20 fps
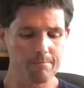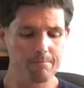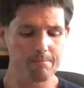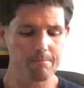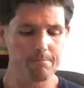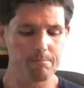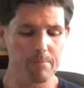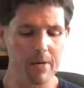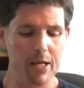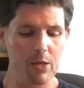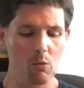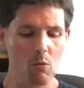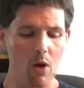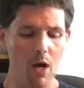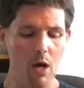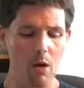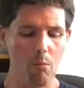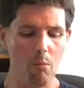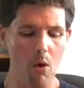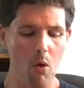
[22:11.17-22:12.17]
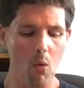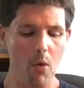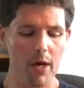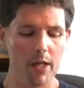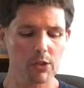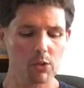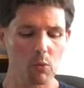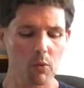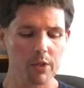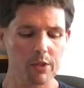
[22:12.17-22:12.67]
Meanwhile,
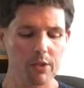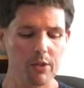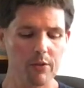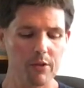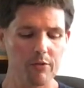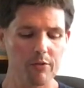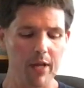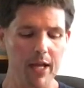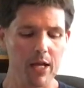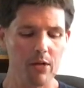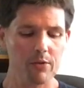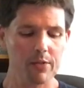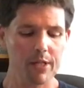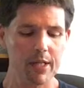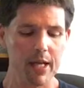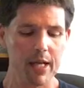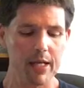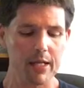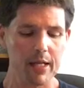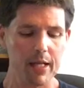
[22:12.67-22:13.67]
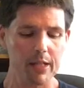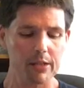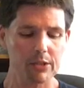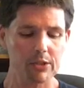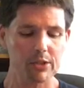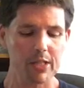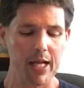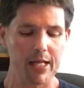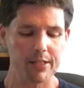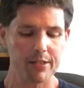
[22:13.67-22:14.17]
Boaz went to the town gate and
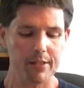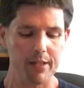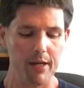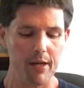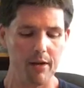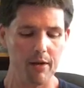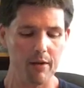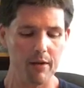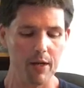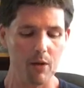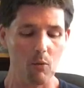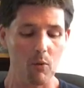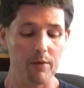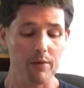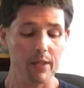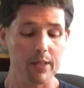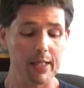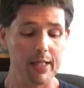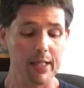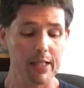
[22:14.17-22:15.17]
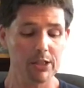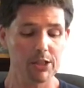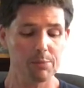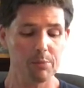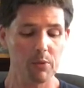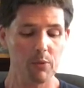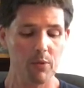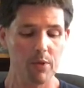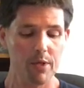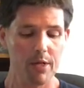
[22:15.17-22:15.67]
sat there, and when the
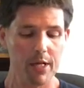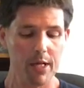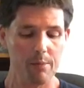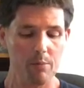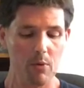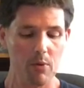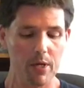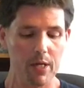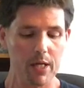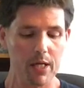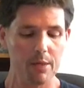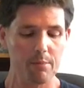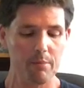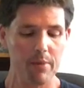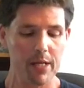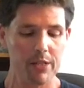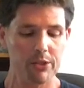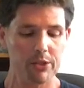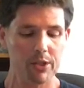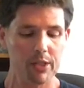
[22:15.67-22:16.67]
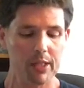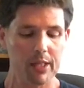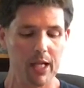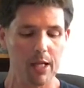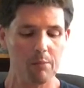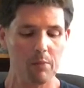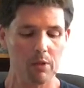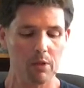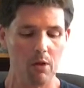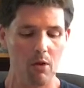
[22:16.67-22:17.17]
kinsman redeemer he had mentioned
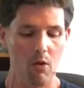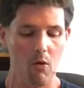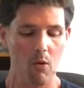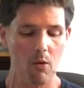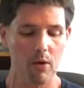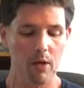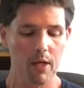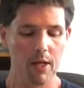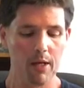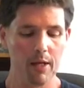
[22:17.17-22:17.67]
came along,